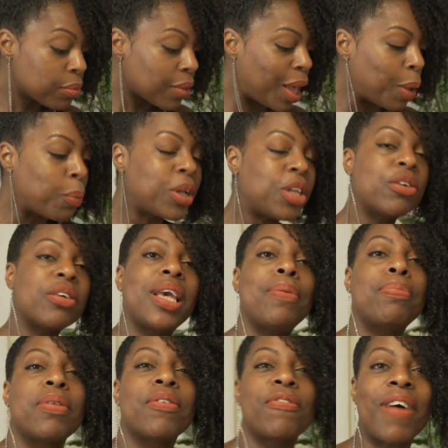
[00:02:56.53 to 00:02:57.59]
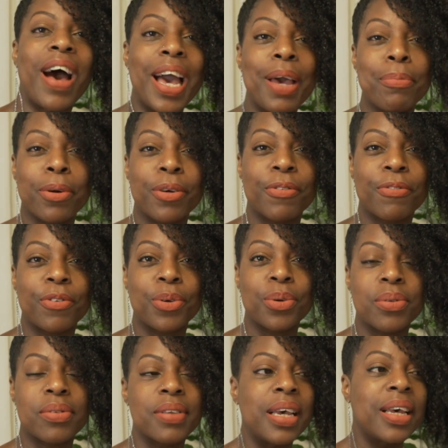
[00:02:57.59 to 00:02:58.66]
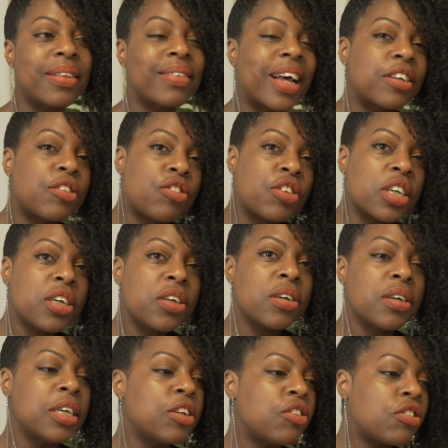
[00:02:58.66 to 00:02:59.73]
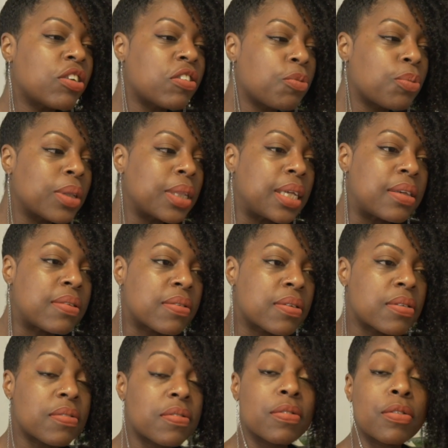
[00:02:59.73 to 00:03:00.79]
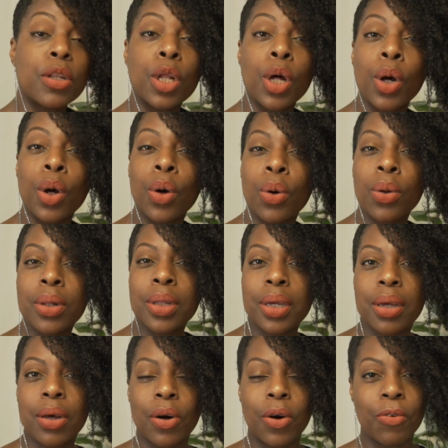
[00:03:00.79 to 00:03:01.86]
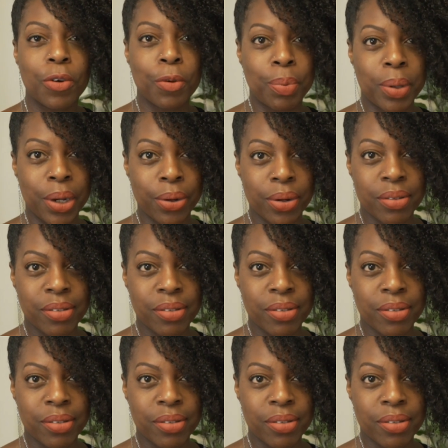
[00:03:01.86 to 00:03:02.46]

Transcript: And when you keep the fiber in foods, that sugar just releases slowly over a period of